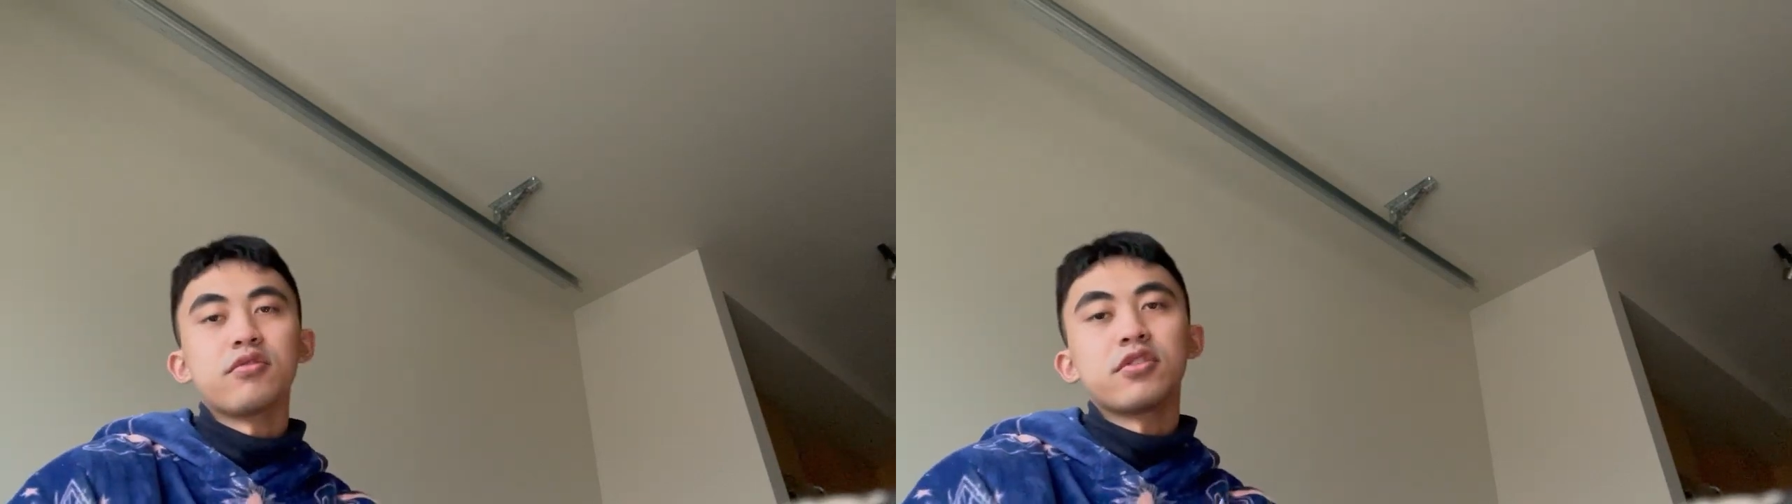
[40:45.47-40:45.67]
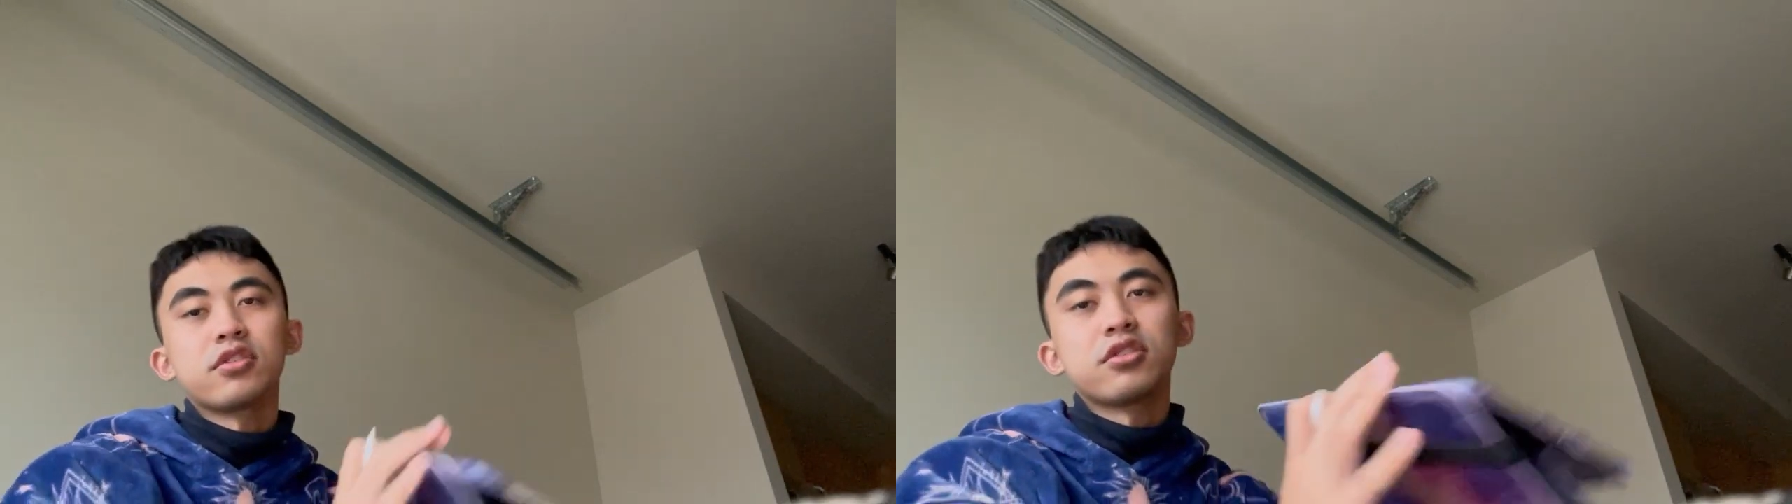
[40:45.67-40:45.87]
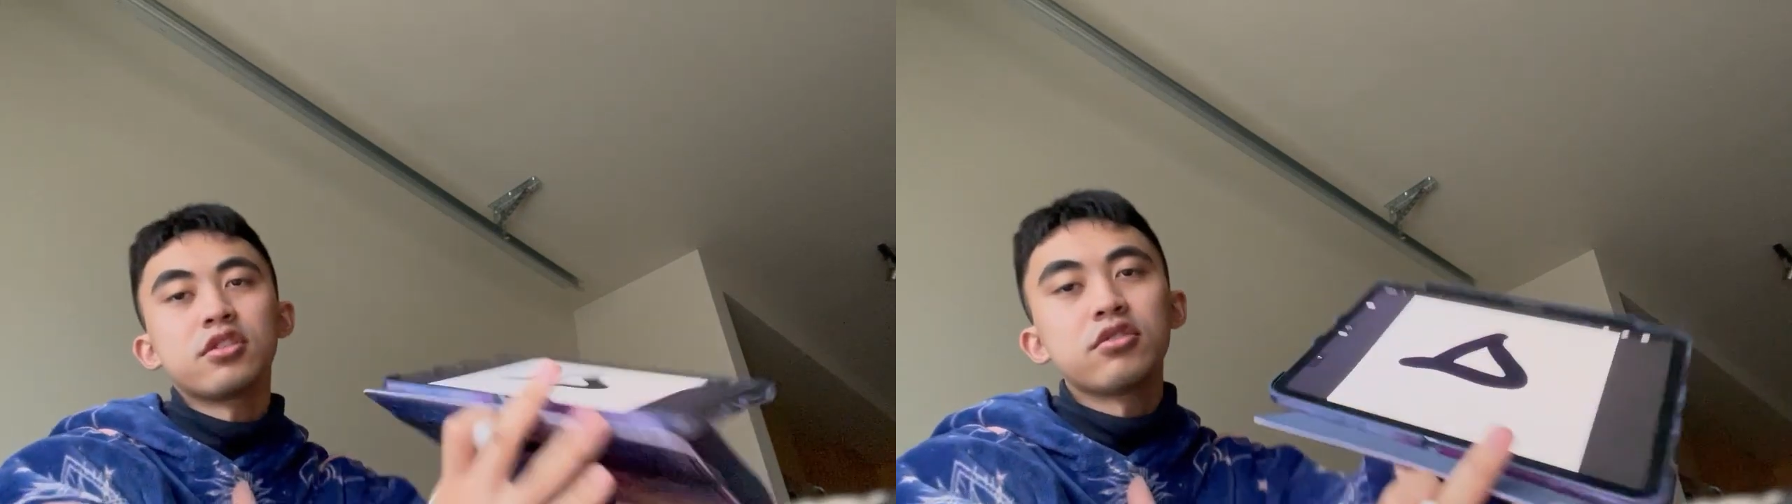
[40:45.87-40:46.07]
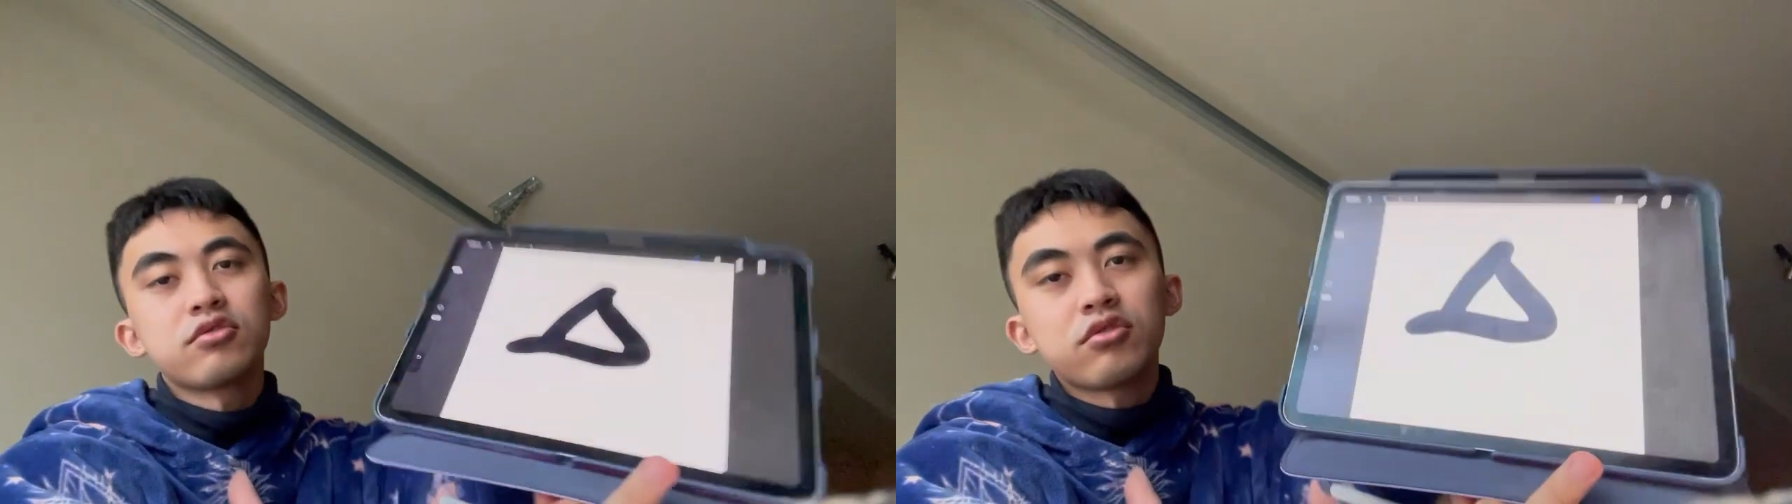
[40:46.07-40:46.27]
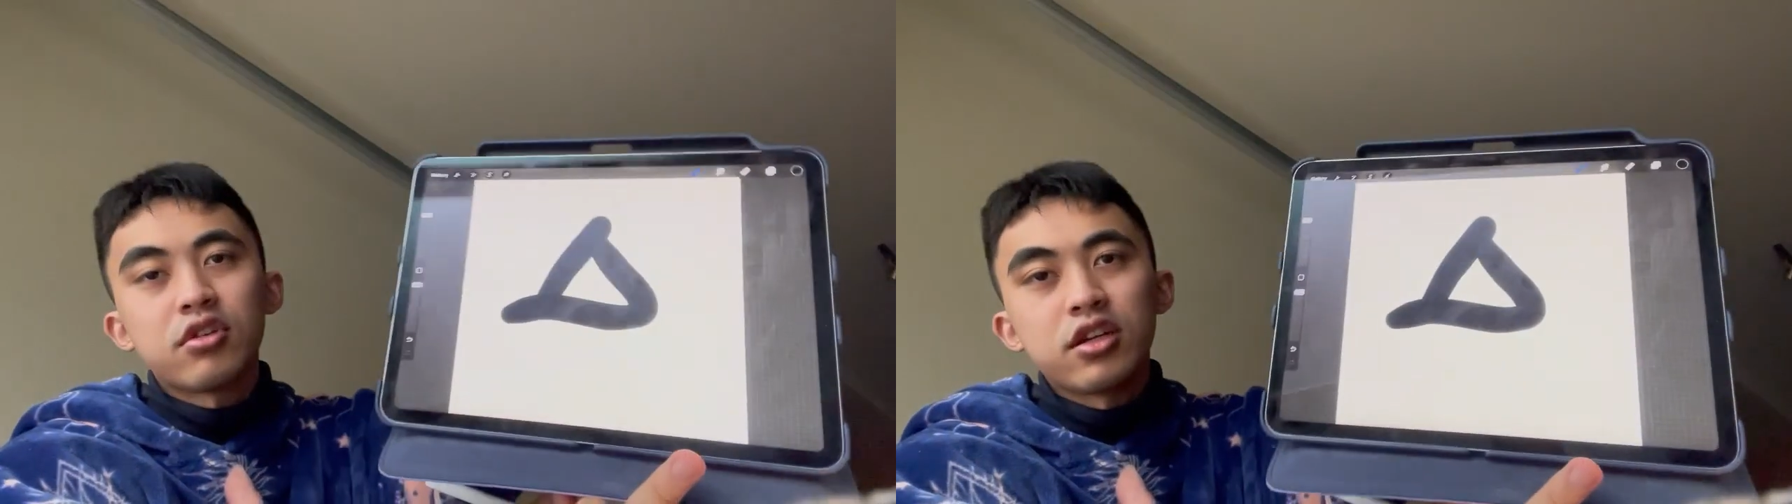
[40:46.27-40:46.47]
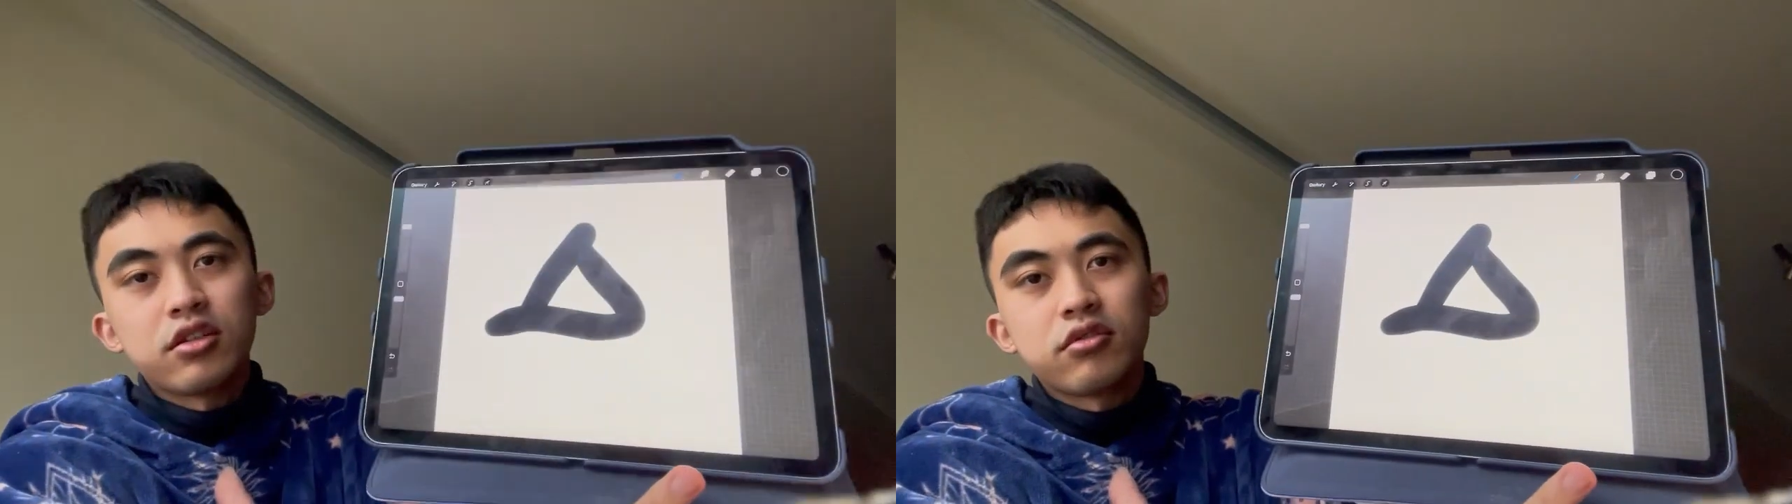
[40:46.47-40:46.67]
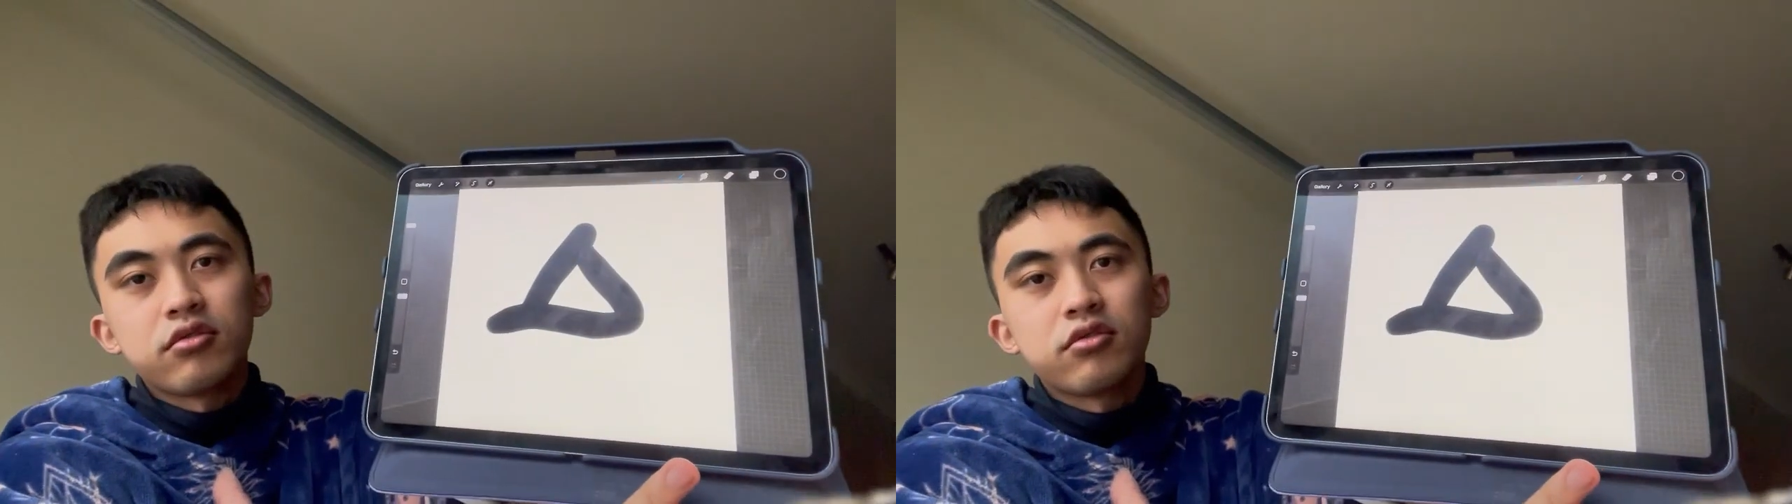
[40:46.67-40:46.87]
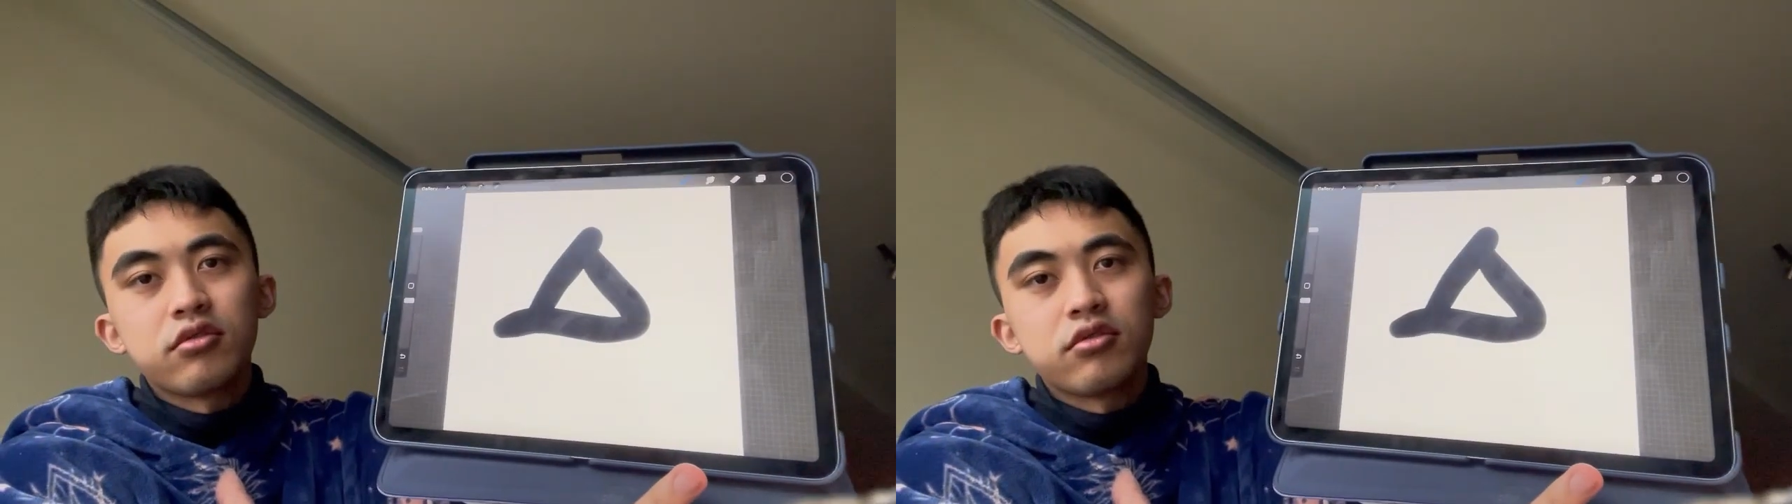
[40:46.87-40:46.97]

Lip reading: If you can see this triangle,